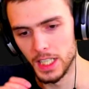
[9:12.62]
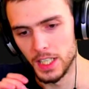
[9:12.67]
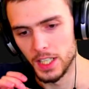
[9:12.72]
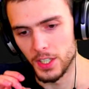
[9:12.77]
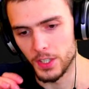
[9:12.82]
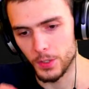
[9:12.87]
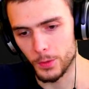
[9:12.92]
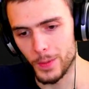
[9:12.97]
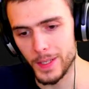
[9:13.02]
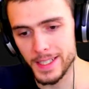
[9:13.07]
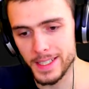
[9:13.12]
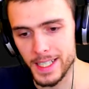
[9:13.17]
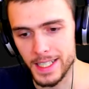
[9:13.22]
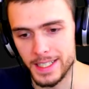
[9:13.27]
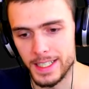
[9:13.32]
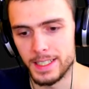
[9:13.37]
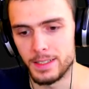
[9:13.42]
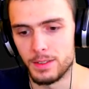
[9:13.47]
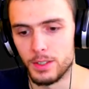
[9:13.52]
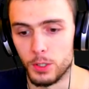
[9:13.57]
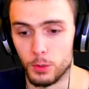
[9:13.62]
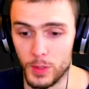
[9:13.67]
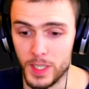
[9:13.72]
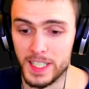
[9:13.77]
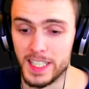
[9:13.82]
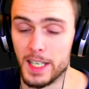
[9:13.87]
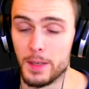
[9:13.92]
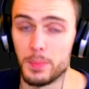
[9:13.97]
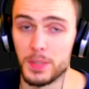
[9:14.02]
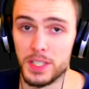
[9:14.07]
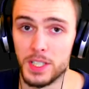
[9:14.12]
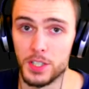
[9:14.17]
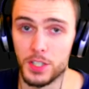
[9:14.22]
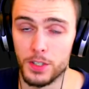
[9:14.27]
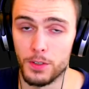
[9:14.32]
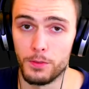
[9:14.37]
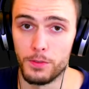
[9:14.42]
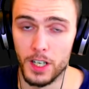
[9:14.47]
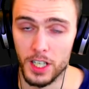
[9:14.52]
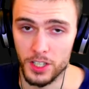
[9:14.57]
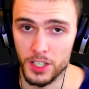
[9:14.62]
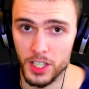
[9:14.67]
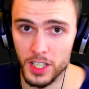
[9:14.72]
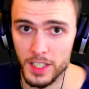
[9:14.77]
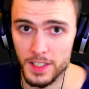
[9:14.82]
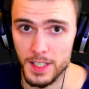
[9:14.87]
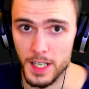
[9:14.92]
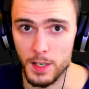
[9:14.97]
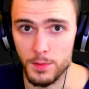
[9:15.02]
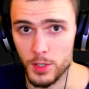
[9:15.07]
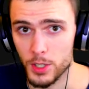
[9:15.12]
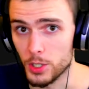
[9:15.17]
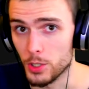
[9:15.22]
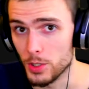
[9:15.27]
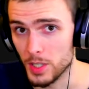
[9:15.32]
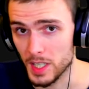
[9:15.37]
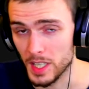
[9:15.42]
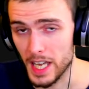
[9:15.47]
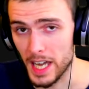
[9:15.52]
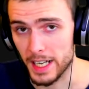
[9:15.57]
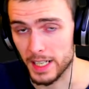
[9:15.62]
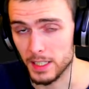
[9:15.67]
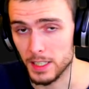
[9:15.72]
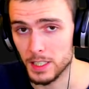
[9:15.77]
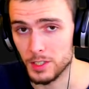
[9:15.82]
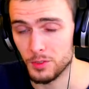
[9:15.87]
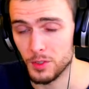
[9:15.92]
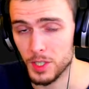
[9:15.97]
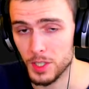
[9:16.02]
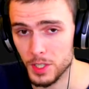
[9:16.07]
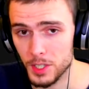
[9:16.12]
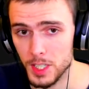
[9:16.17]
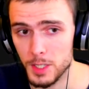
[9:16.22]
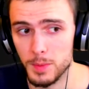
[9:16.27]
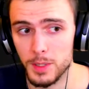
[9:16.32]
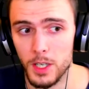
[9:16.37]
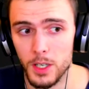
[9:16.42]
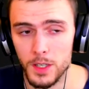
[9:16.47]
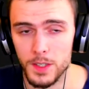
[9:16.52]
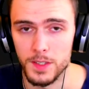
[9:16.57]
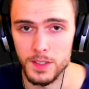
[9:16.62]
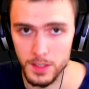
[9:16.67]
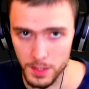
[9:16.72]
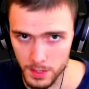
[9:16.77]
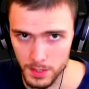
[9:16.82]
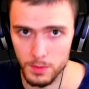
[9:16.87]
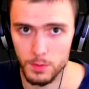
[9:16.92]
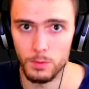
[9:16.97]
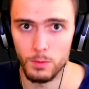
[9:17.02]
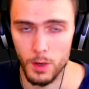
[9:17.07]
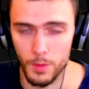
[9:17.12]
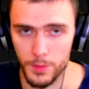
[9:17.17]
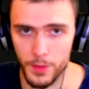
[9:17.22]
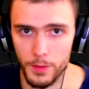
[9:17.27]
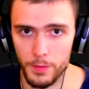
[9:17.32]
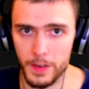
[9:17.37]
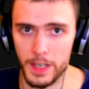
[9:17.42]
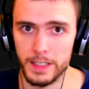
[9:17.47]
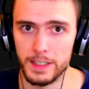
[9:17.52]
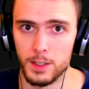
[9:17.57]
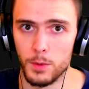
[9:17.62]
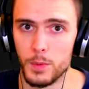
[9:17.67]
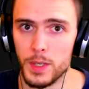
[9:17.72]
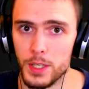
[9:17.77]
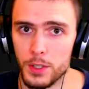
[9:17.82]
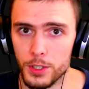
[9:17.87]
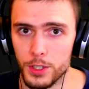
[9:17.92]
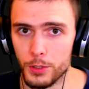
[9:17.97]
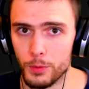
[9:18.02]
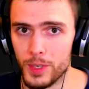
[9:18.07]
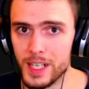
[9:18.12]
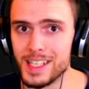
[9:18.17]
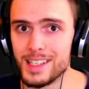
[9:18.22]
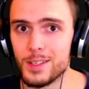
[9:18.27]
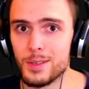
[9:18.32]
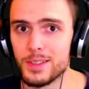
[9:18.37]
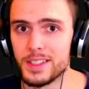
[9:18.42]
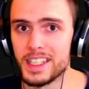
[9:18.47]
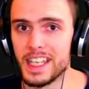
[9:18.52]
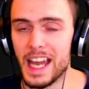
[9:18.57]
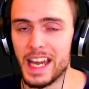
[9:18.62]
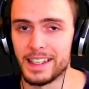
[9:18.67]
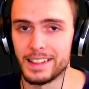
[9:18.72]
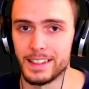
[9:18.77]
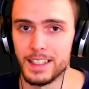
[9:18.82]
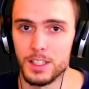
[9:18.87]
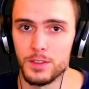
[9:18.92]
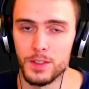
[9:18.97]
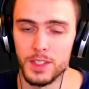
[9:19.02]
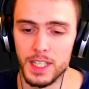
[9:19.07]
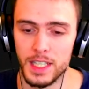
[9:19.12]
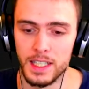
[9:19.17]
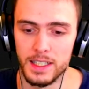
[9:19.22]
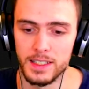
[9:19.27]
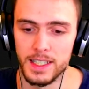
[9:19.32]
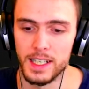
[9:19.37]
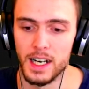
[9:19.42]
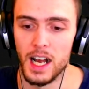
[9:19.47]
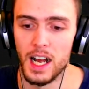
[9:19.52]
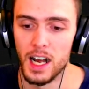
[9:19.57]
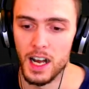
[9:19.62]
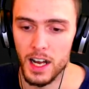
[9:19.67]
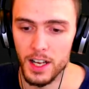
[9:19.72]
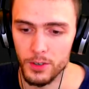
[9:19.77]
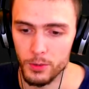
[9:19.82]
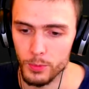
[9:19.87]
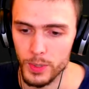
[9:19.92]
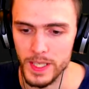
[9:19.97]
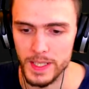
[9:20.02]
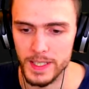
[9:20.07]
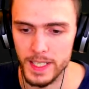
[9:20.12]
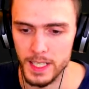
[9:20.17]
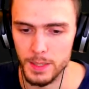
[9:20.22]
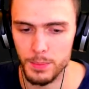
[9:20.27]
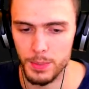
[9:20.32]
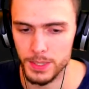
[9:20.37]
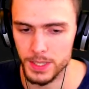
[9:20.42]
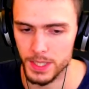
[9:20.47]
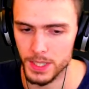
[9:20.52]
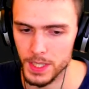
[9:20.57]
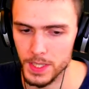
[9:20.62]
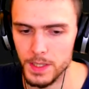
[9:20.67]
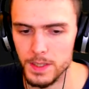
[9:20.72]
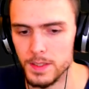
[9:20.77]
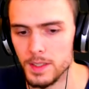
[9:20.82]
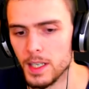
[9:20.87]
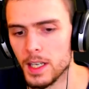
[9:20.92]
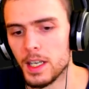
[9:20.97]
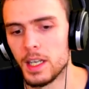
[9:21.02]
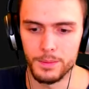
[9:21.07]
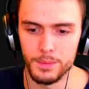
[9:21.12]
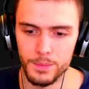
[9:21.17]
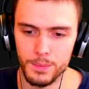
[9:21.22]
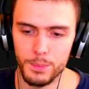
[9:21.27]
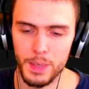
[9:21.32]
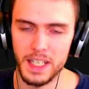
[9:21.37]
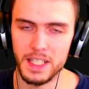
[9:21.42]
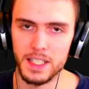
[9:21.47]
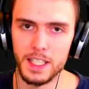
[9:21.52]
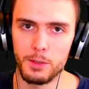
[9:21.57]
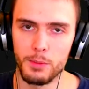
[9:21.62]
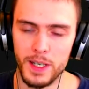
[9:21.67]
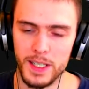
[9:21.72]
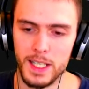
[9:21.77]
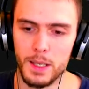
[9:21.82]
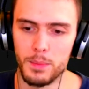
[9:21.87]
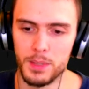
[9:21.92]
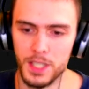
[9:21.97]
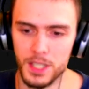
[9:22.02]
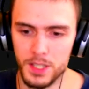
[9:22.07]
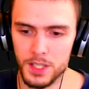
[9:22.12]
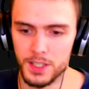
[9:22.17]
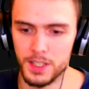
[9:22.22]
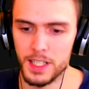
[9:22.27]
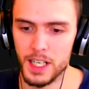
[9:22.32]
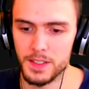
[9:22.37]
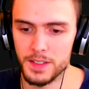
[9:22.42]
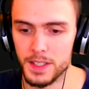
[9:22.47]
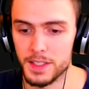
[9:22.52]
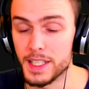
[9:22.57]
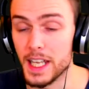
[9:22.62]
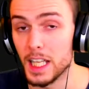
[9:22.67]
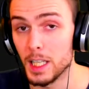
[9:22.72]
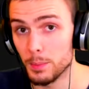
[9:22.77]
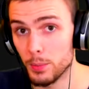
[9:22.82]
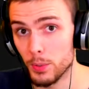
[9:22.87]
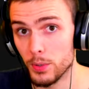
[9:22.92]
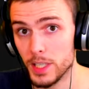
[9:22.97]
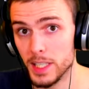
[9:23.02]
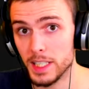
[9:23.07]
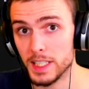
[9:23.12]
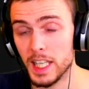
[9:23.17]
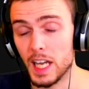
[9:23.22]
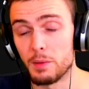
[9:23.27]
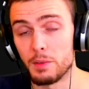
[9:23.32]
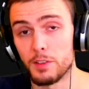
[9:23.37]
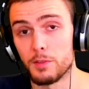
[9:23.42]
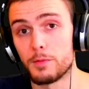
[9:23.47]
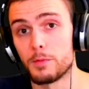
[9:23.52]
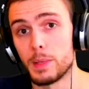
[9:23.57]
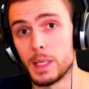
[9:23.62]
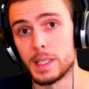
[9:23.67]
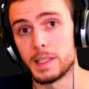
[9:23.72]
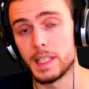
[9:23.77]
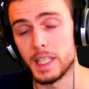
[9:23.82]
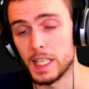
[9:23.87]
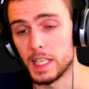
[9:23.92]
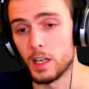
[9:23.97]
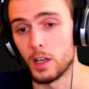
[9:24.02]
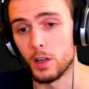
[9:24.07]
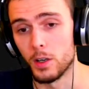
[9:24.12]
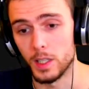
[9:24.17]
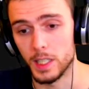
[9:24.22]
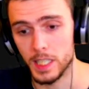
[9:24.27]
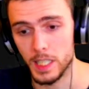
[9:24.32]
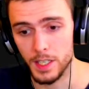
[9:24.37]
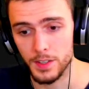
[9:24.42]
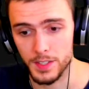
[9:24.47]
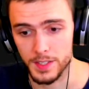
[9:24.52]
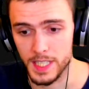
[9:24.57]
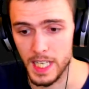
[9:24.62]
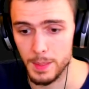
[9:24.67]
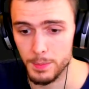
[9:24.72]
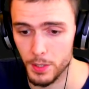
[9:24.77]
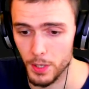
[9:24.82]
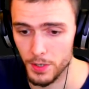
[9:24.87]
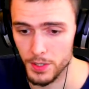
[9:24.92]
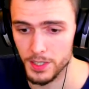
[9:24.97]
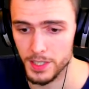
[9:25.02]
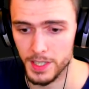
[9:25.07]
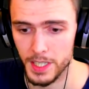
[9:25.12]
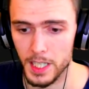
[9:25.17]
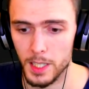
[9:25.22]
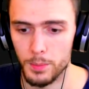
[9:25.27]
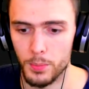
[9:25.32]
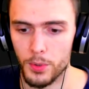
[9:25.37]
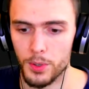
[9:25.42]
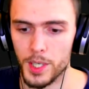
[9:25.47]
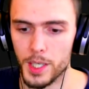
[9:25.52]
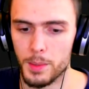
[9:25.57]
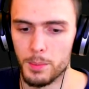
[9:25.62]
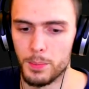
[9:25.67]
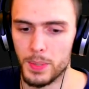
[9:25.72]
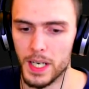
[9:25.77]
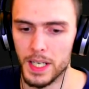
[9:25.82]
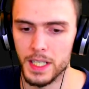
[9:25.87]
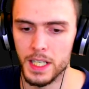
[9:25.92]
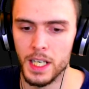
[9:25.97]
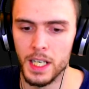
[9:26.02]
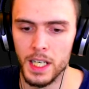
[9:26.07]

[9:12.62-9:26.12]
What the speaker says: the reason I did the reset position function instead of just using the analyst function is because of the fact that we could reuse the analyst for things that aren't resetting positions. Basically, reset position does the teleporting that we've been seeing earlier, the same code as the teleporting, but